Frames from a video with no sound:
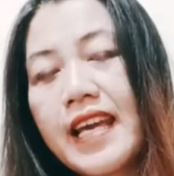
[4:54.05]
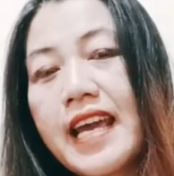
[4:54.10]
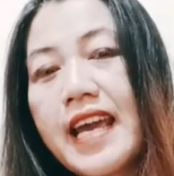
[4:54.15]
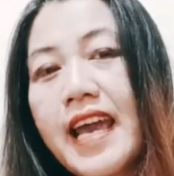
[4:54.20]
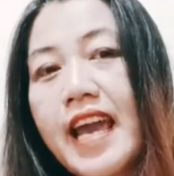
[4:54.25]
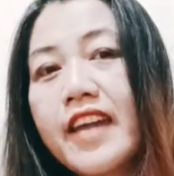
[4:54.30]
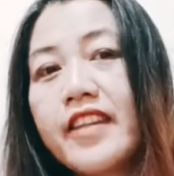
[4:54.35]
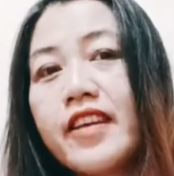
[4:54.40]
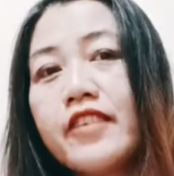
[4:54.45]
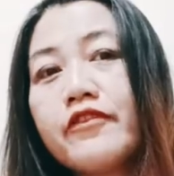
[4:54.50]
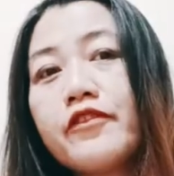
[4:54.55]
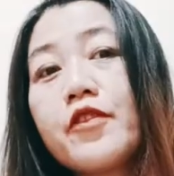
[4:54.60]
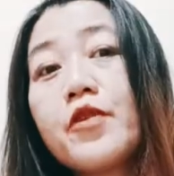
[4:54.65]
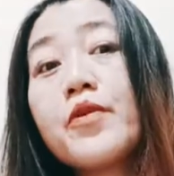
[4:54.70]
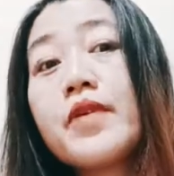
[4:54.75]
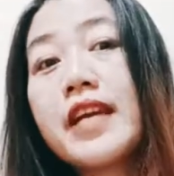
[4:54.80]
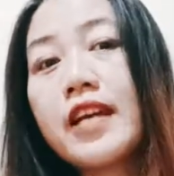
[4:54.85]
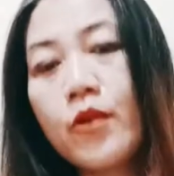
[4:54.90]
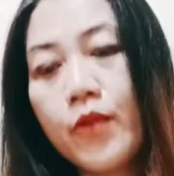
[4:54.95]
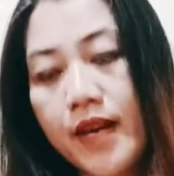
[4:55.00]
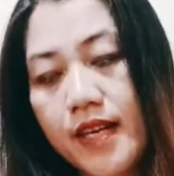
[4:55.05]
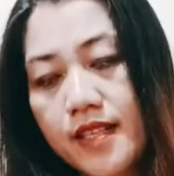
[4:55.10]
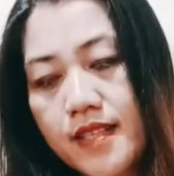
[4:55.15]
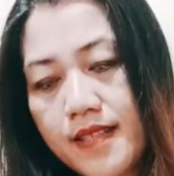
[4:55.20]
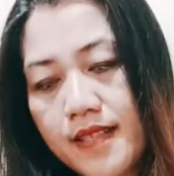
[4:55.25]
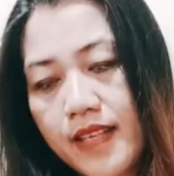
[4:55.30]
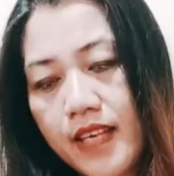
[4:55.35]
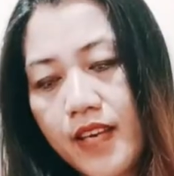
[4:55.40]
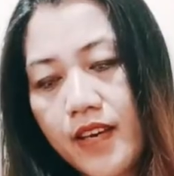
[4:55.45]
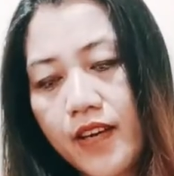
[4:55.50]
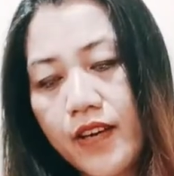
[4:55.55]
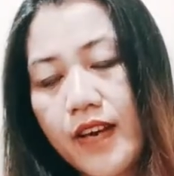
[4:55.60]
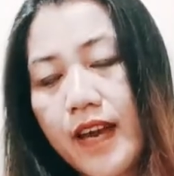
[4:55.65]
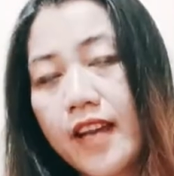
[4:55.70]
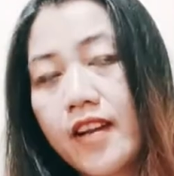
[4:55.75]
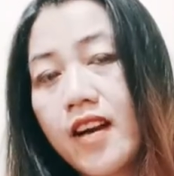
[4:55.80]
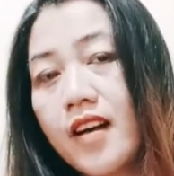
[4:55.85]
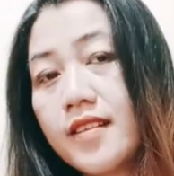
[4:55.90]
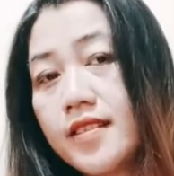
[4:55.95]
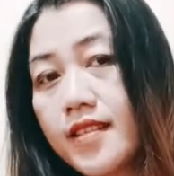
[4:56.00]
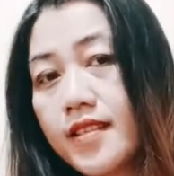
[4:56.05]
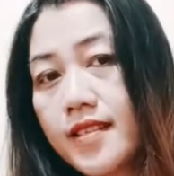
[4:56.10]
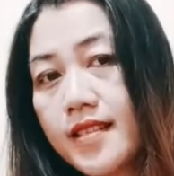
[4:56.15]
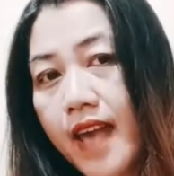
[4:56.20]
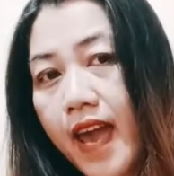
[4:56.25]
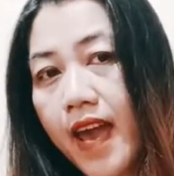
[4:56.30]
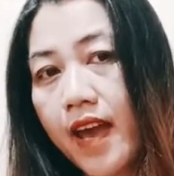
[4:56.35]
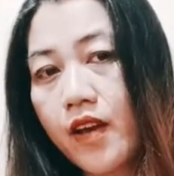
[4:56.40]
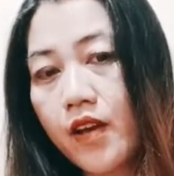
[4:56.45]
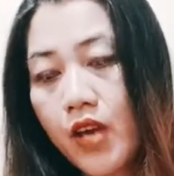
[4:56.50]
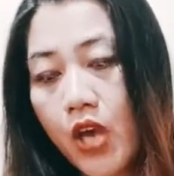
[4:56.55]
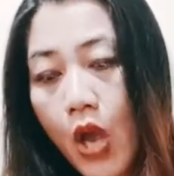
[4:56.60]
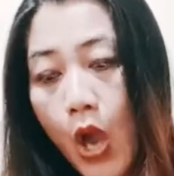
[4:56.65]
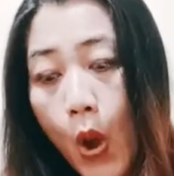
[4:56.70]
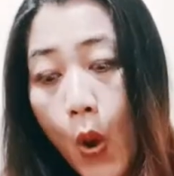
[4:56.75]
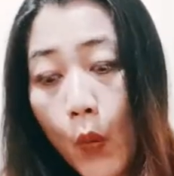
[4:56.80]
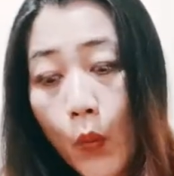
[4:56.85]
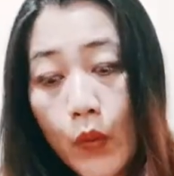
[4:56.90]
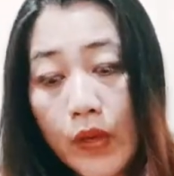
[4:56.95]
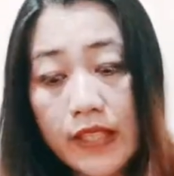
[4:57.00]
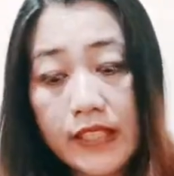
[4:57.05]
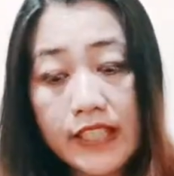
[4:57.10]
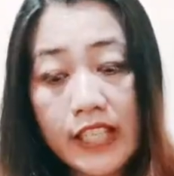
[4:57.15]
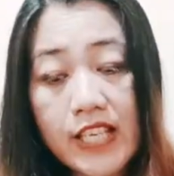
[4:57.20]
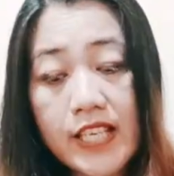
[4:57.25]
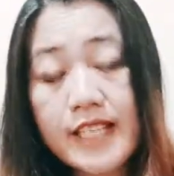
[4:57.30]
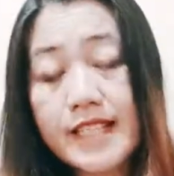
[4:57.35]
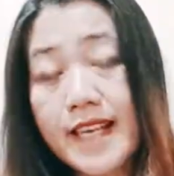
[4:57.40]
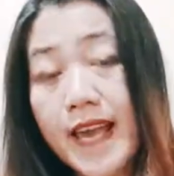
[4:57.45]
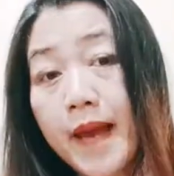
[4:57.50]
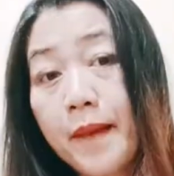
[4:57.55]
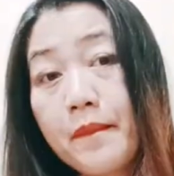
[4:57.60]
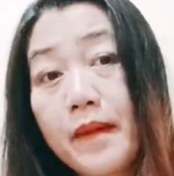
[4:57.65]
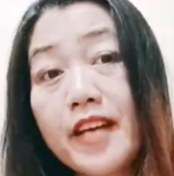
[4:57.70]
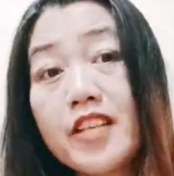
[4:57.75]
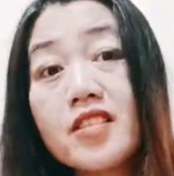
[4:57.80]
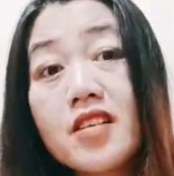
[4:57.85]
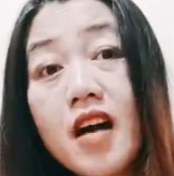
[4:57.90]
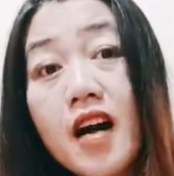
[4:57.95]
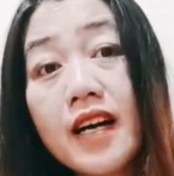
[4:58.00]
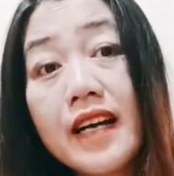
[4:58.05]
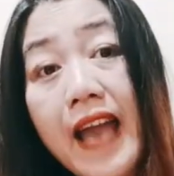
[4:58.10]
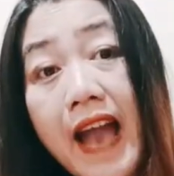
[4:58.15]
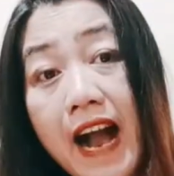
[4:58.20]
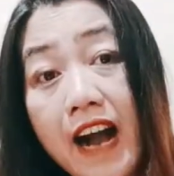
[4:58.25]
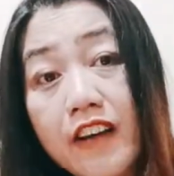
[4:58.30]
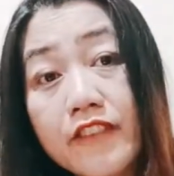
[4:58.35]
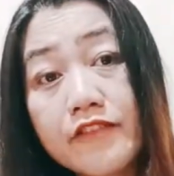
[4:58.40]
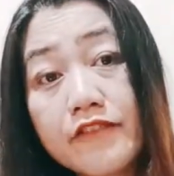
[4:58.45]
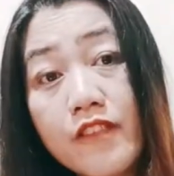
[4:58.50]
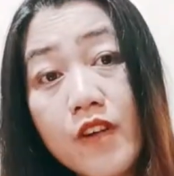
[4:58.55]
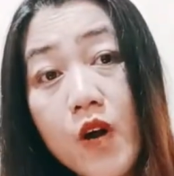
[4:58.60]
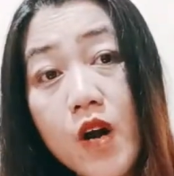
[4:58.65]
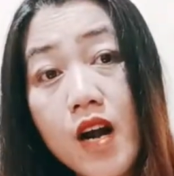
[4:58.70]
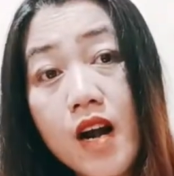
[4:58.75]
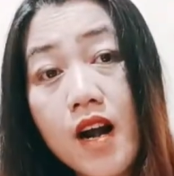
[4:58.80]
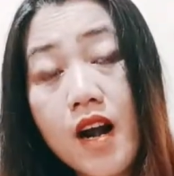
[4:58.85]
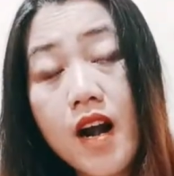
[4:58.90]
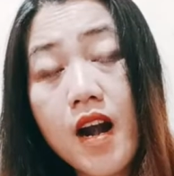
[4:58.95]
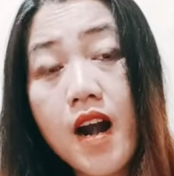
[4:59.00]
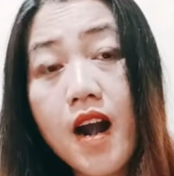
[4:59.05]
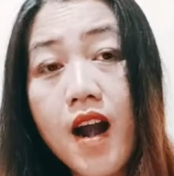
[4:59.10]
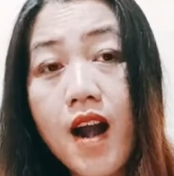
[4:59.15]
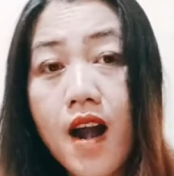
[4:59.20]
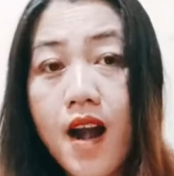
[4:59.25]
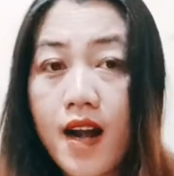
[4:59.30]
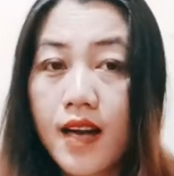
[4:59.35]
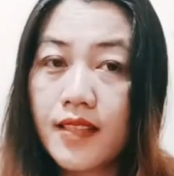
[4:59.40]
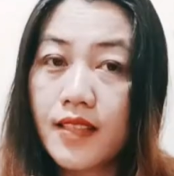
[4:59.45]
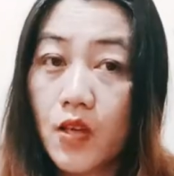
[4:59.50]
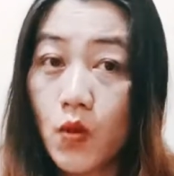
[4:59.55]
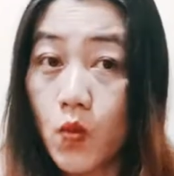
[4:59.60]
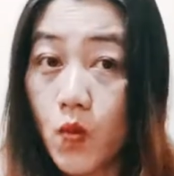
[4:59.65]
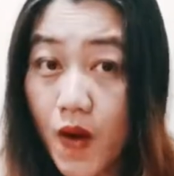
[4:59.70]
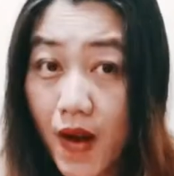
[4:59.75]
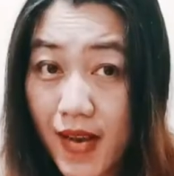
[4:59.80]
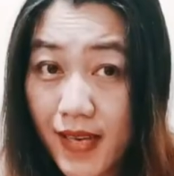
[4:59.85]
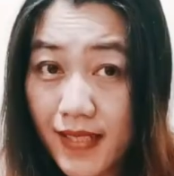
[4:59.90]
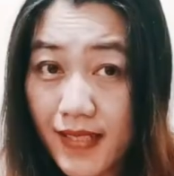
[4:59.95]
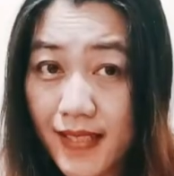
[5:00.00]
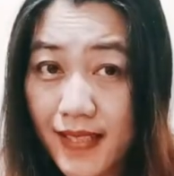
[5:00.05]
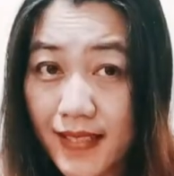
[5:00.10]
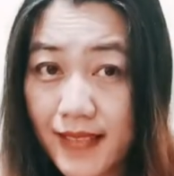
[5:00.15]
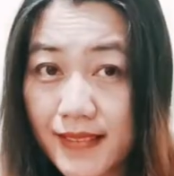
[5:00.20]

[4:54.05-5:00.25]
And then for request, you can also say, will you take my dog out for a walk?